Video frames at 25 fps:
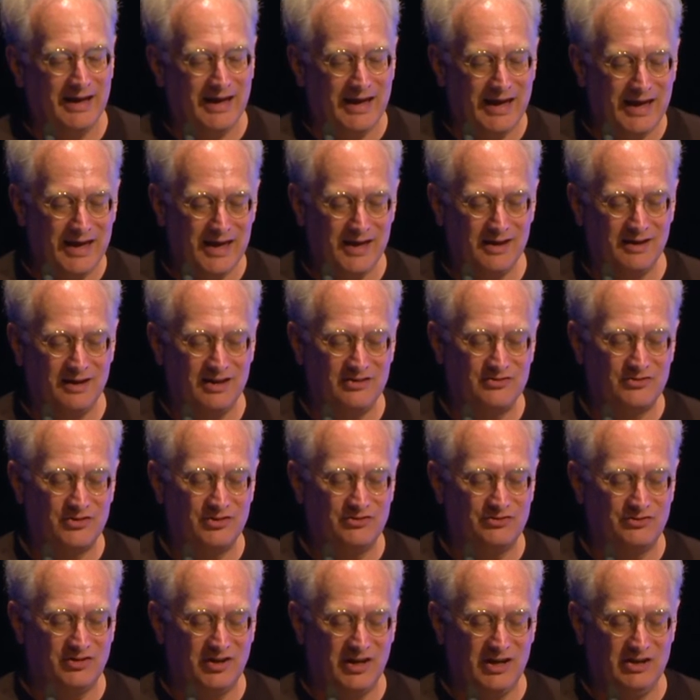here it's the
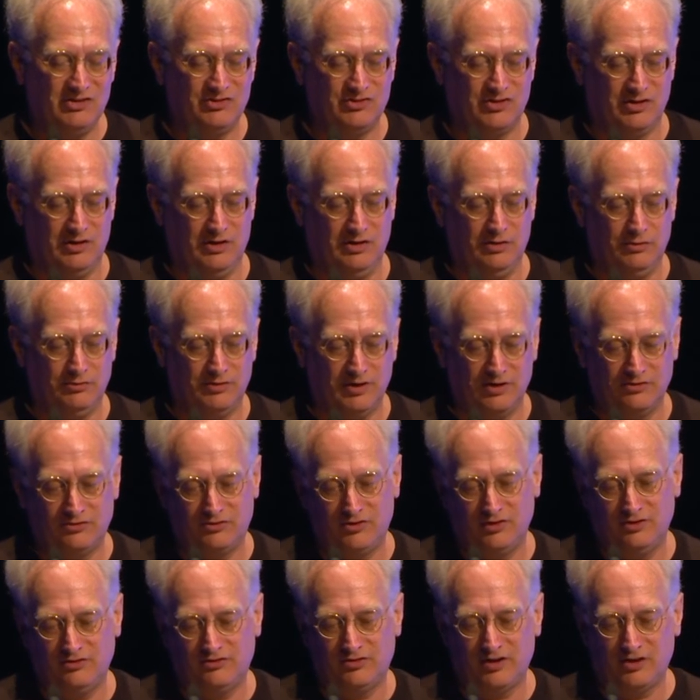teacher who does
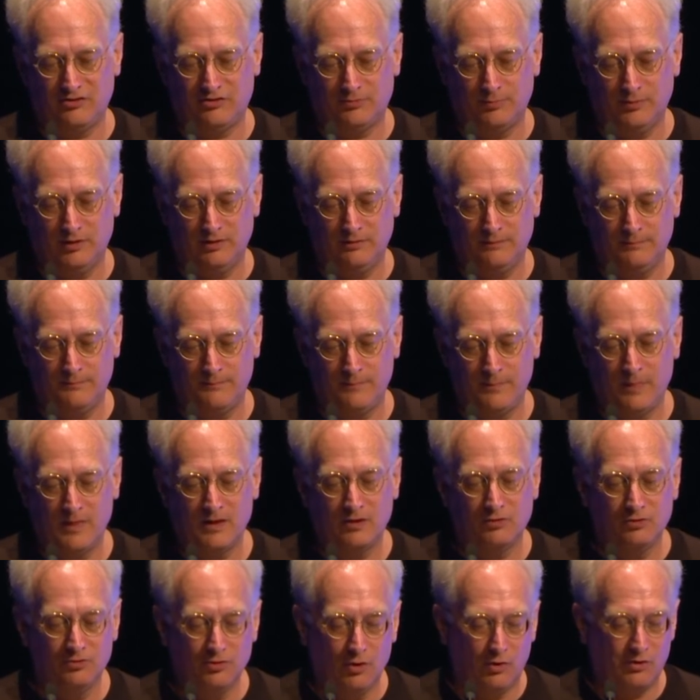the assessment,
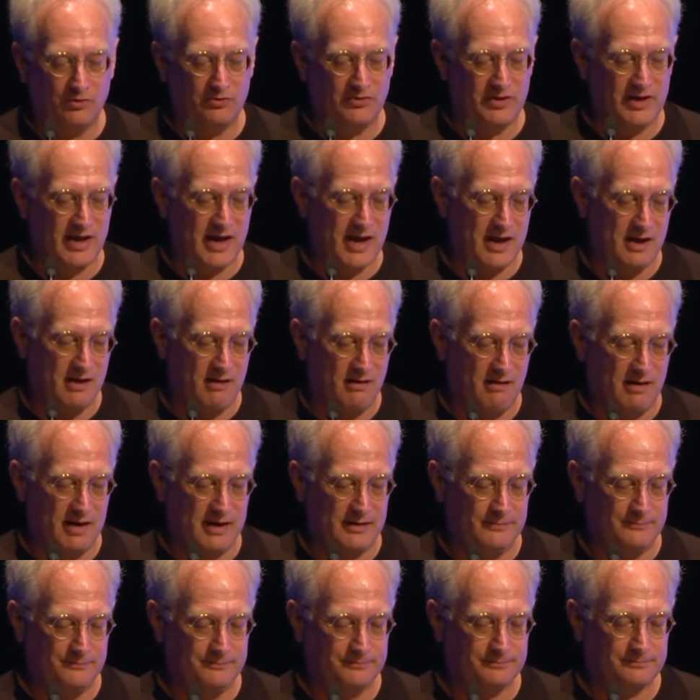not the
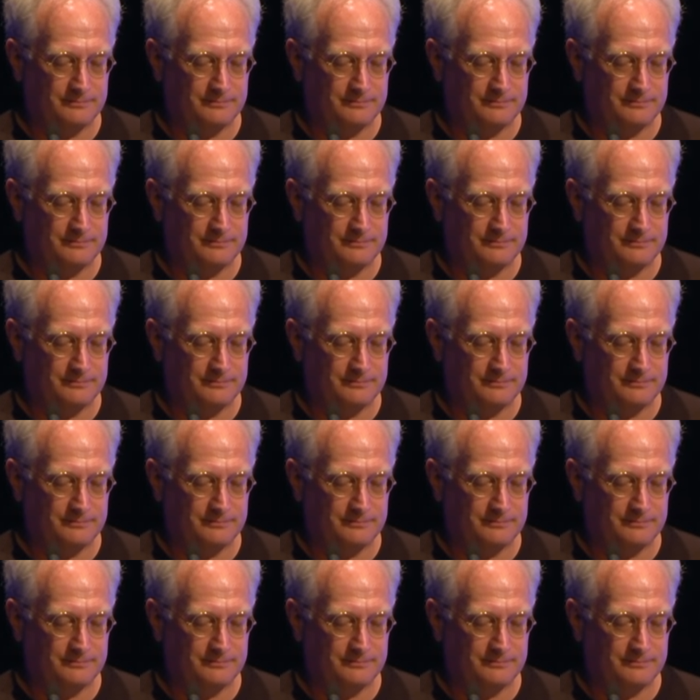AI.